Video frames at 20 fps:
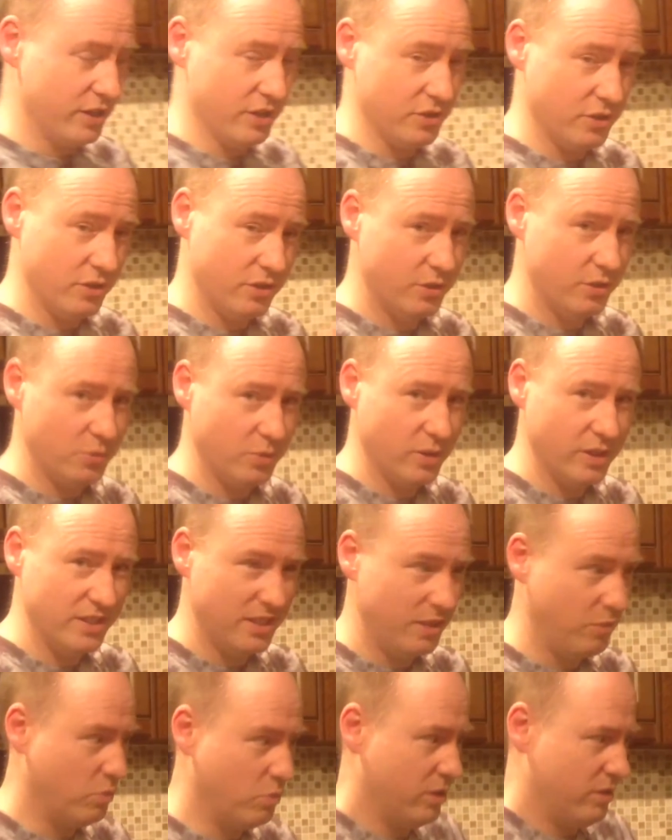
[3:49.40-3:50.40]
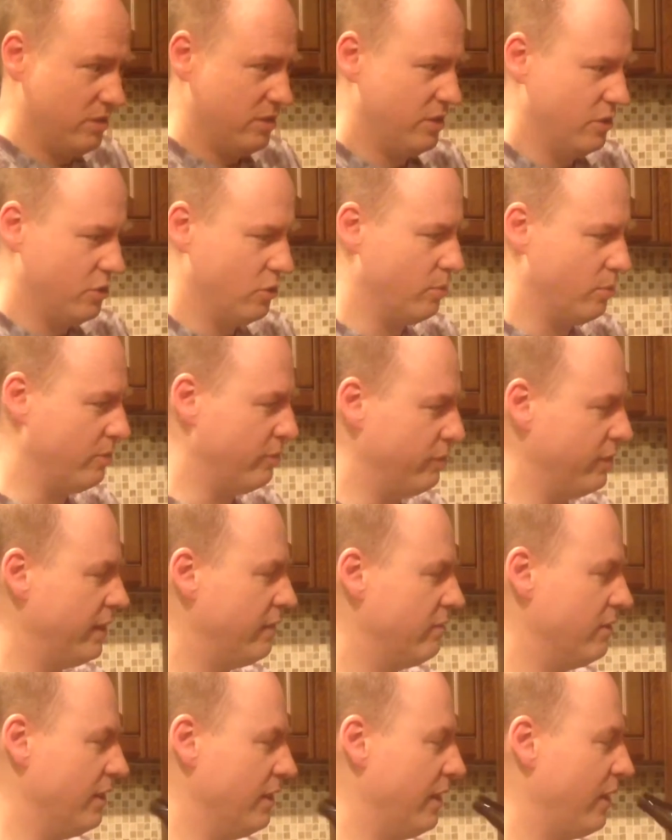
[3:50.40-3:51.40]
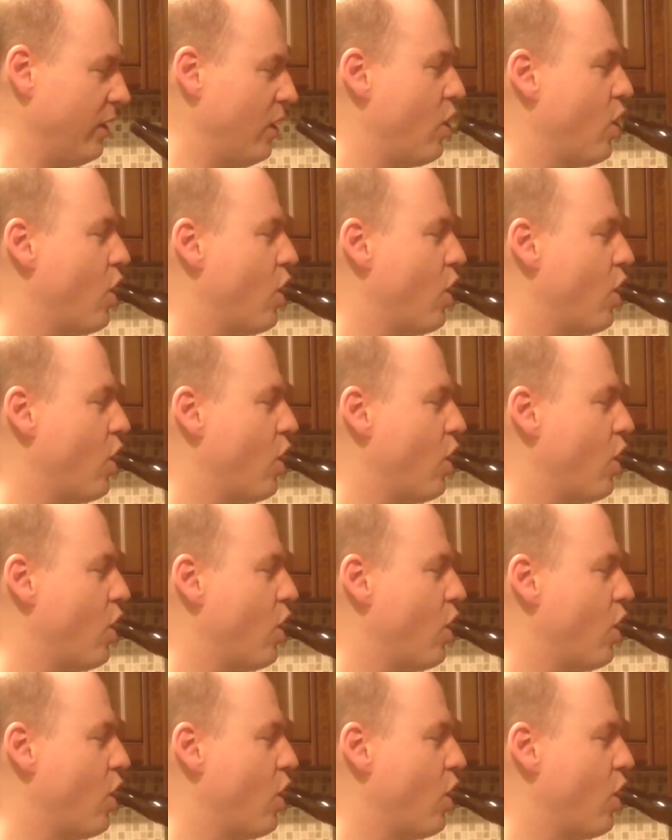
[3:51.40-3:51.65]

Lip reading: this, so I just want to see what's the normal flavor like.